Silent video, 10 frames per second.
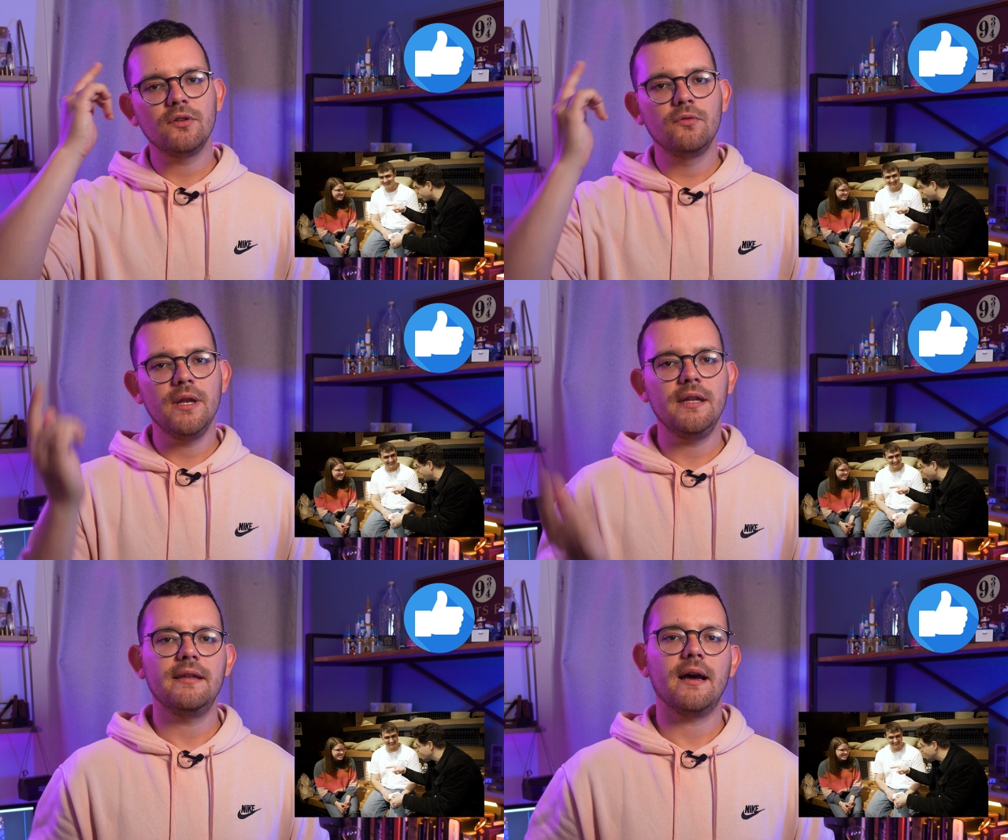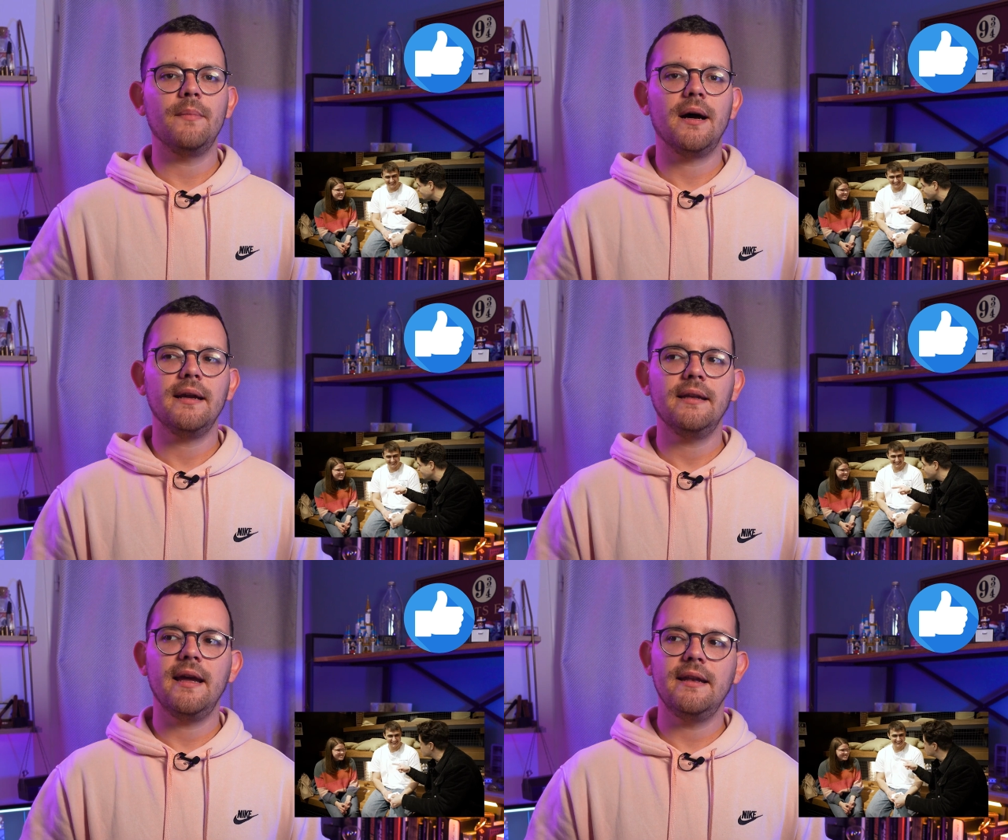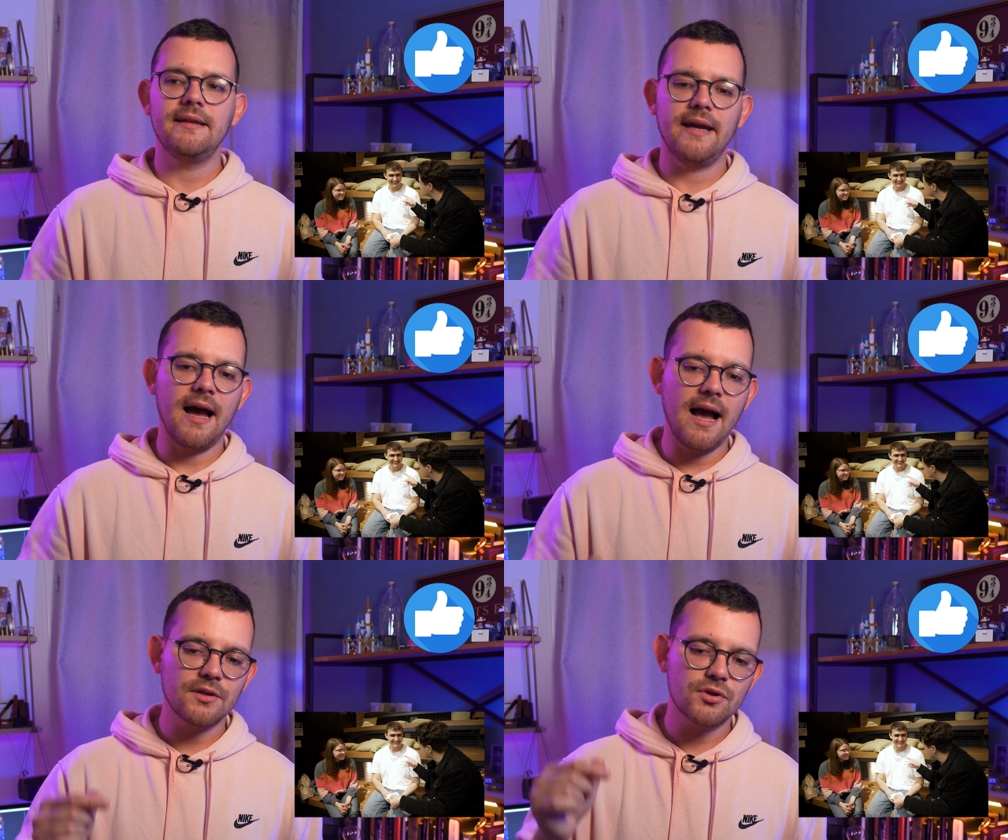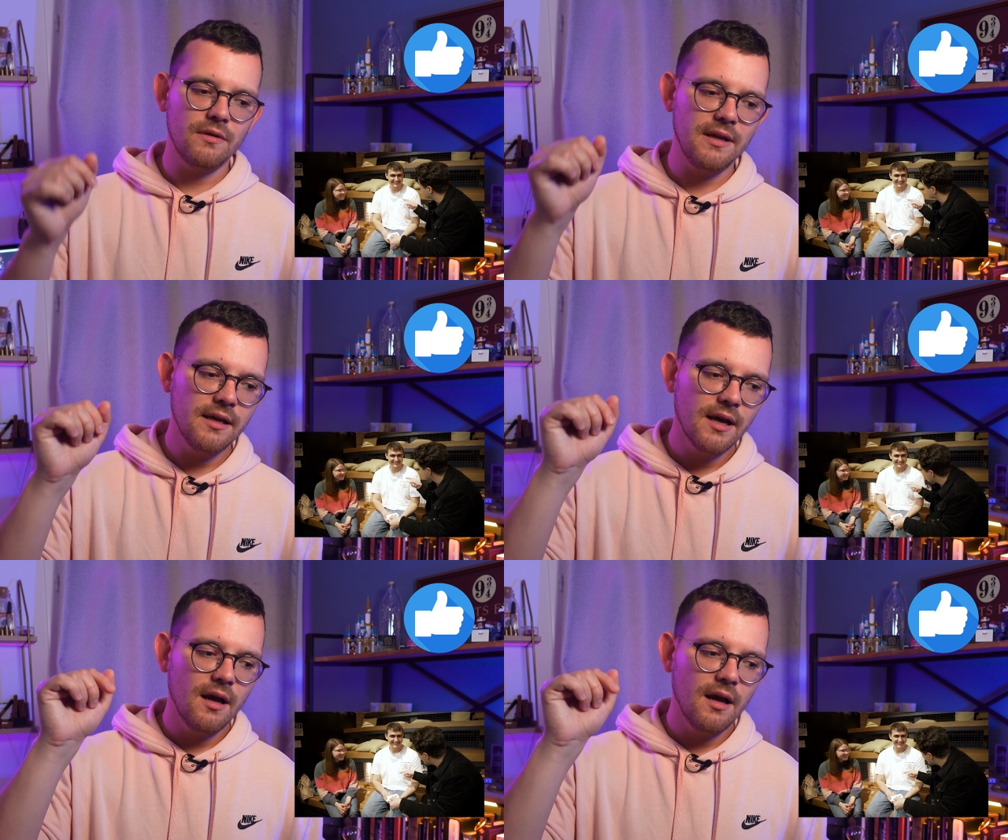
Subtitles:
a queen in their mind and they actually